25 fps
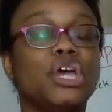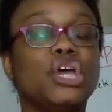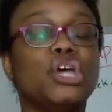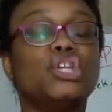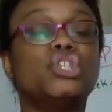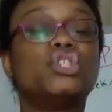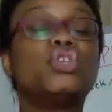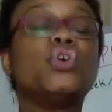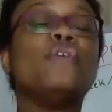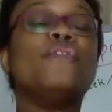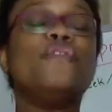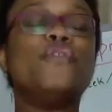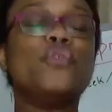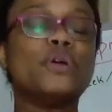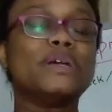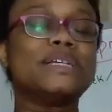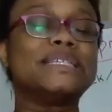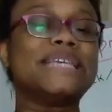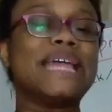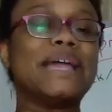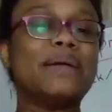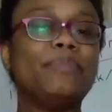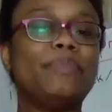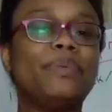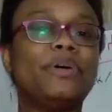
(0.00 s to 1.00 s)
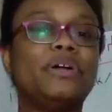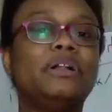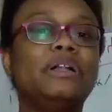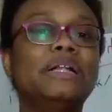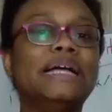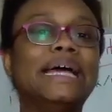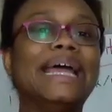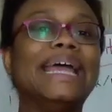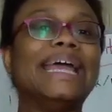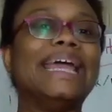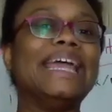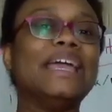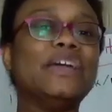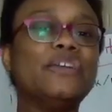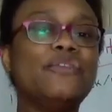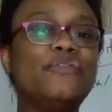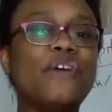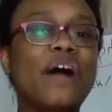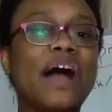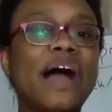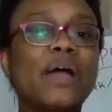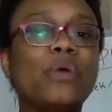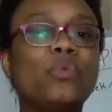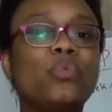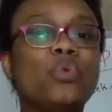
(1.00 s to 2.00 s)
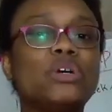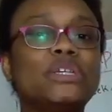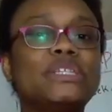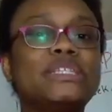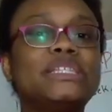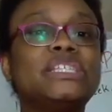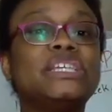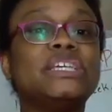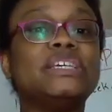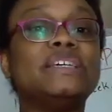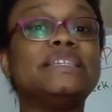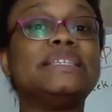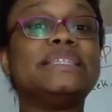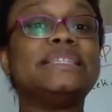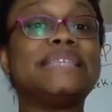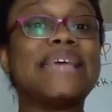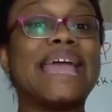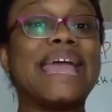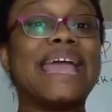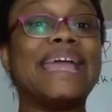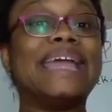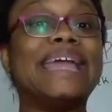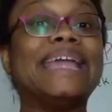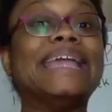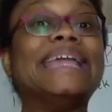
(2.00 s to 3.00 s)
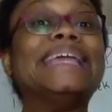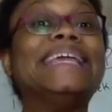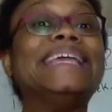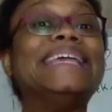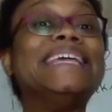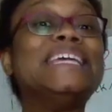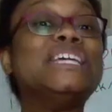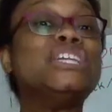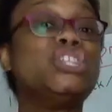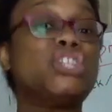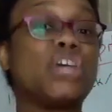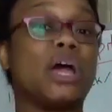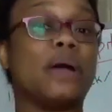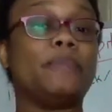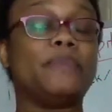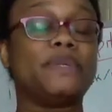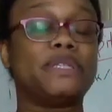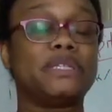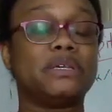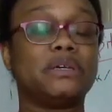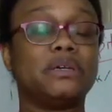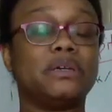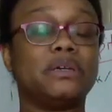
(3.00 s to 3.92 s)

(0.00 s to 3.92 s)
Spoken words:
So, for example, if I was to say Egypt,